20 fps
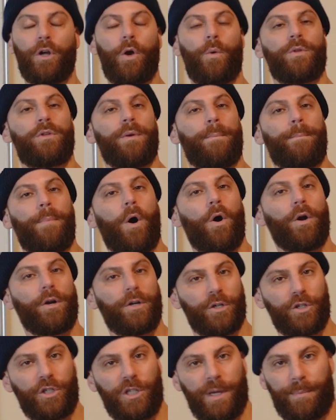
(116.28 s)
go into
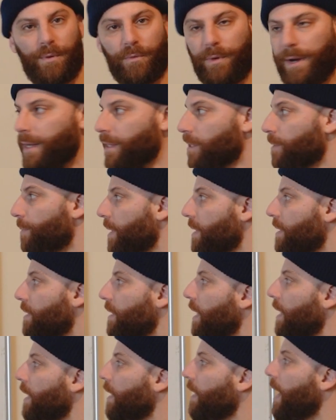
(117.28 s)
partnership arrangements
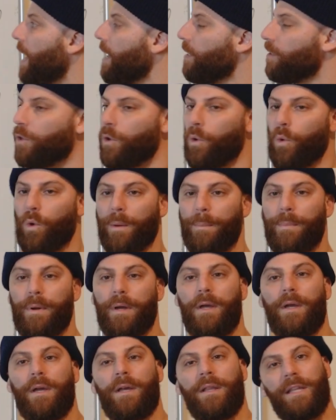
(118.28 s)
in an SCorp,
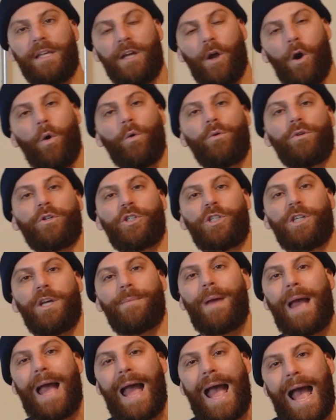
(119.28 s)
the ownership
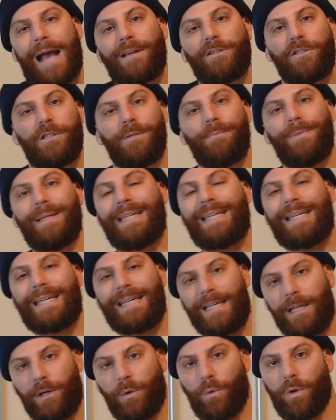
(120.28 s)
has to be
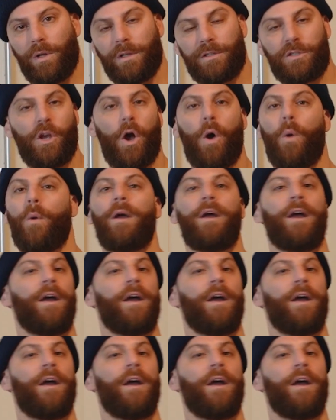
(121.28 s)
equal. So